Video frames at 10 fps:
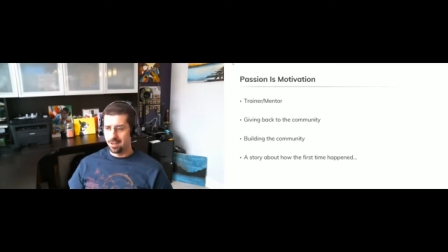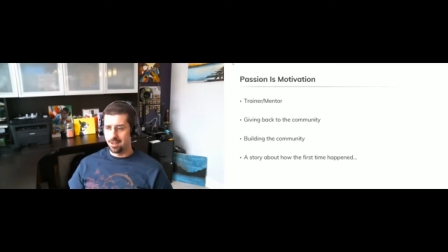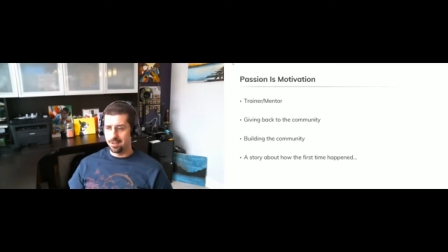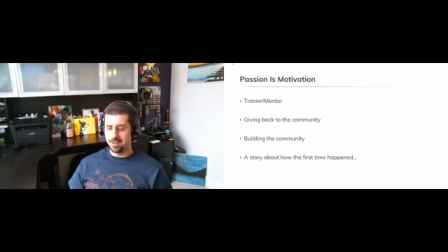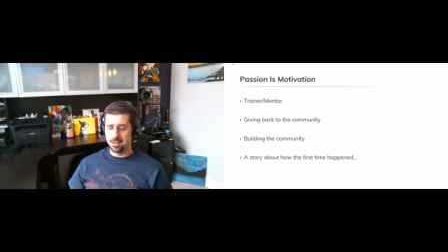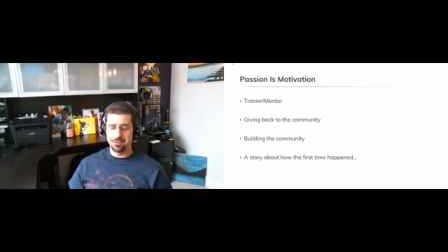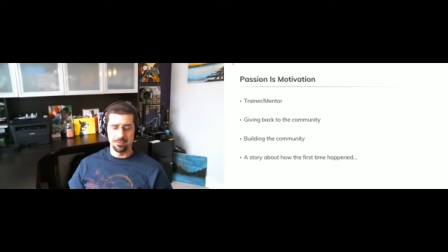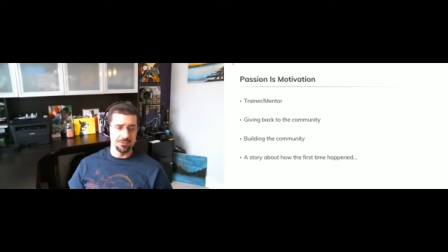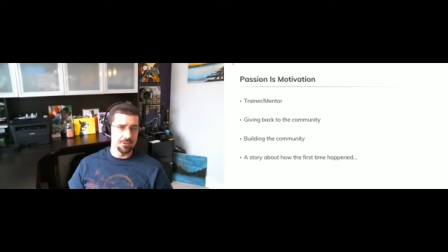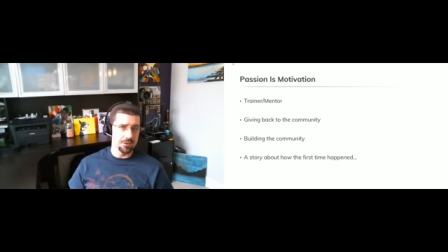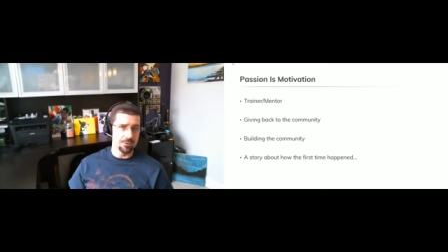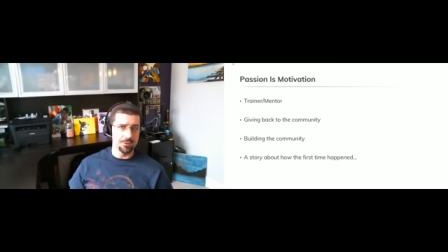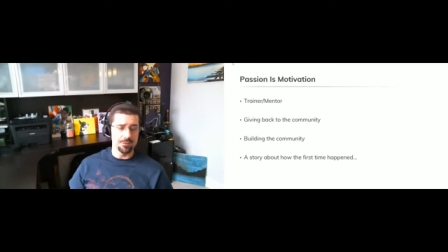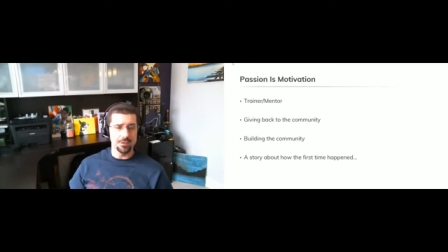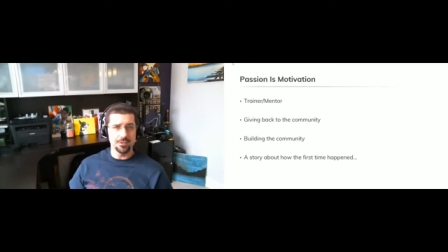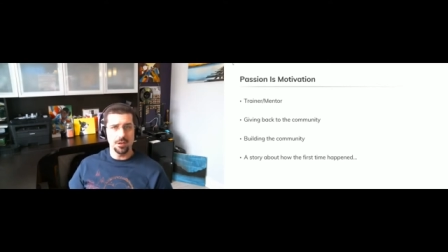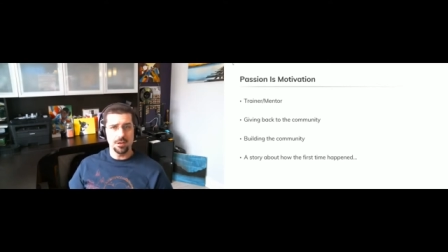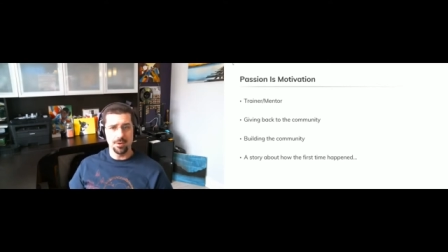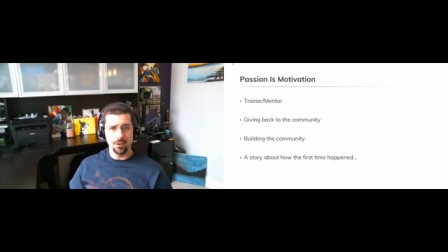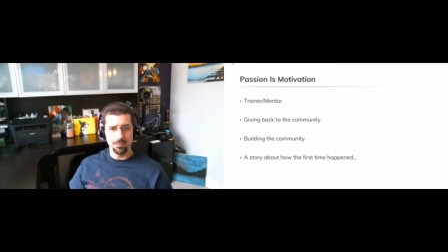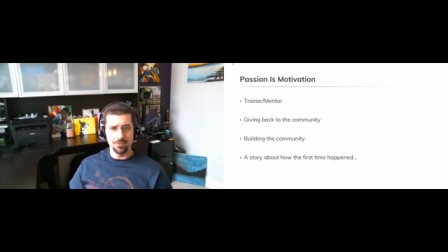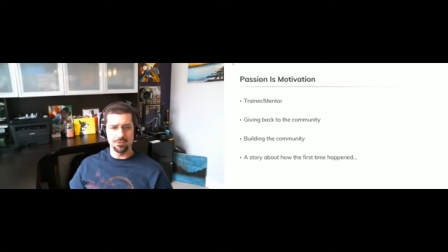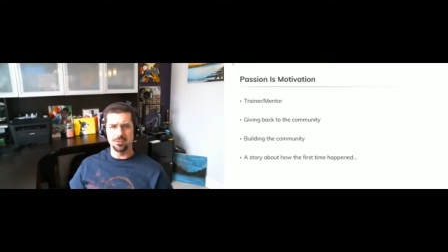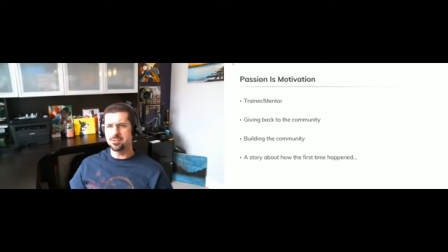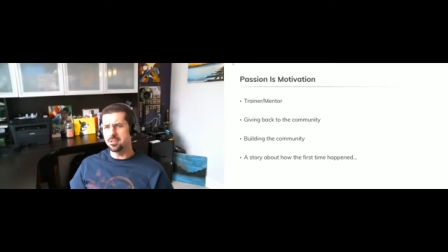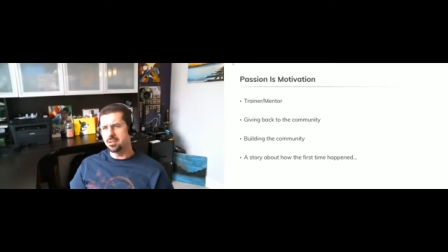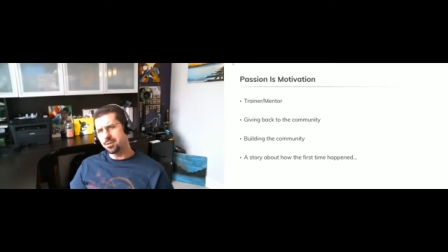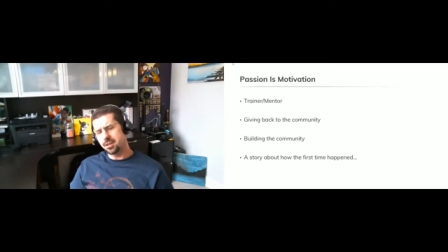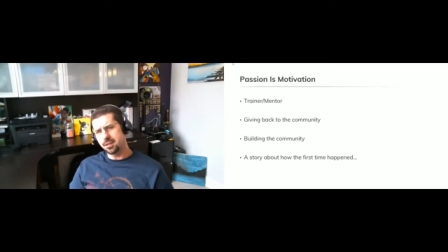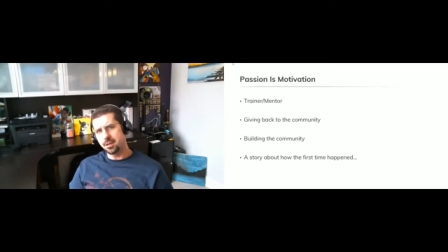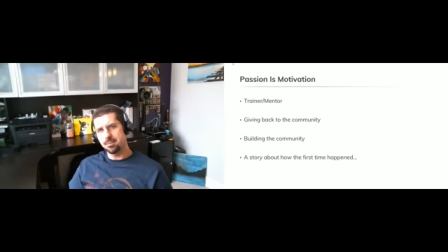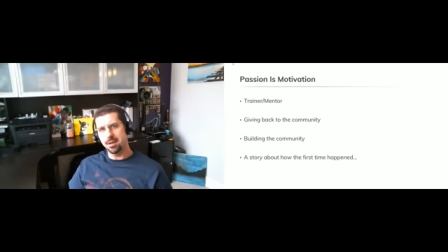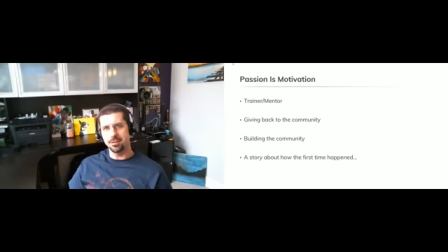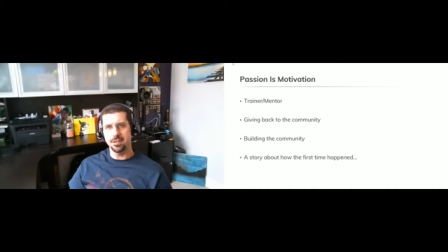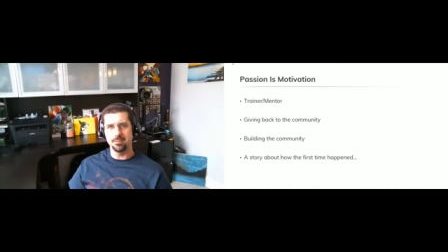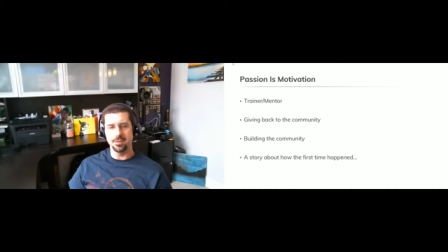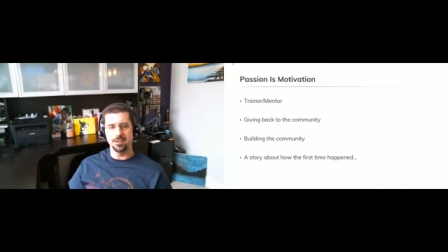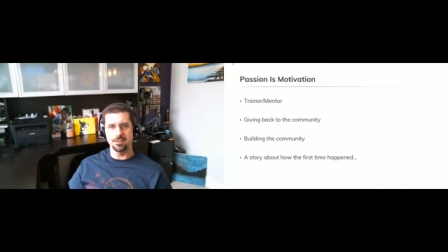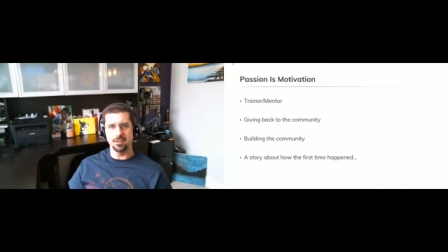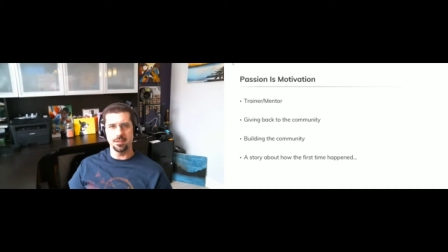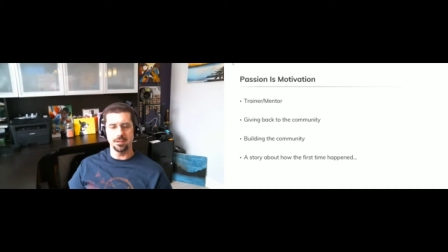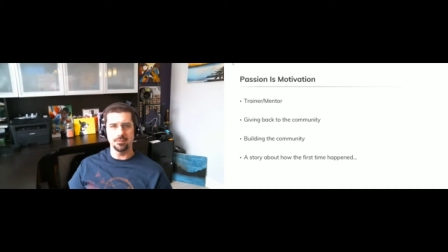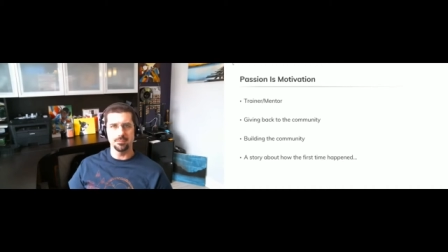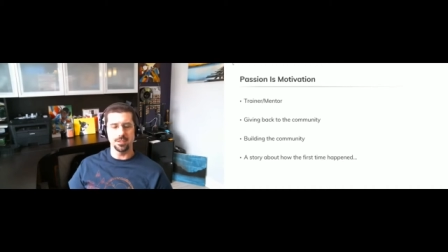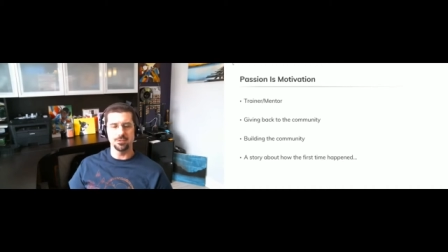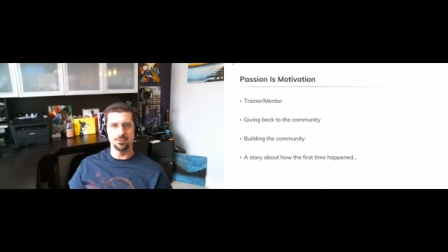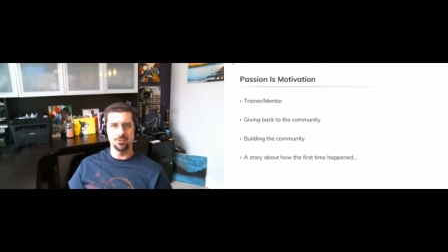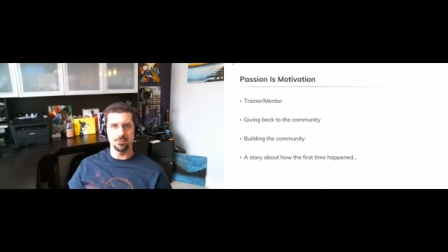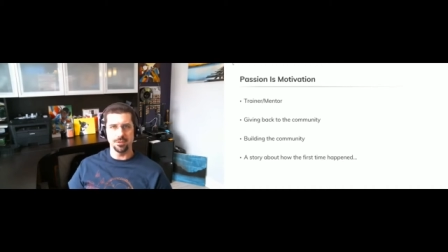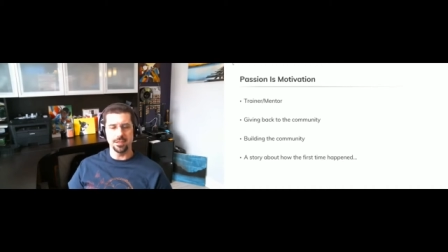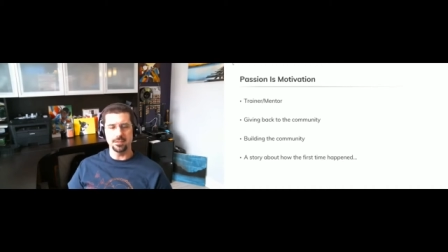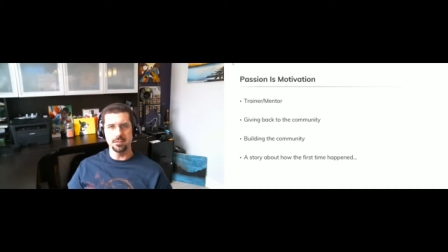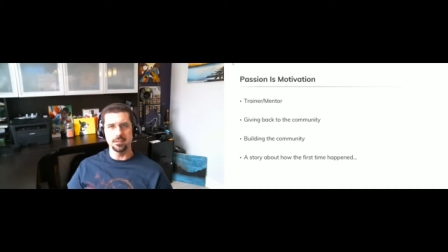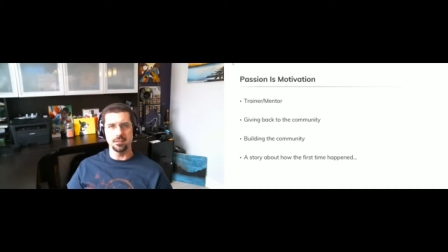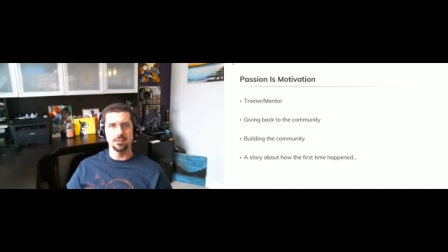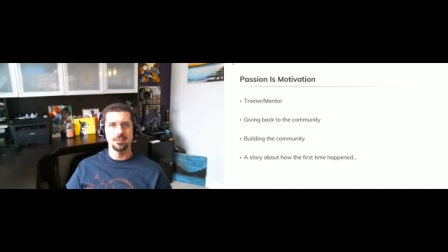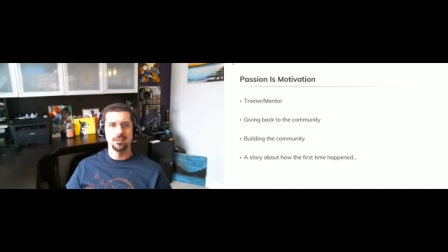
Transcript: uh, the answer was no we don't really talk about open source do you know anything about that because i think my students would like to hear it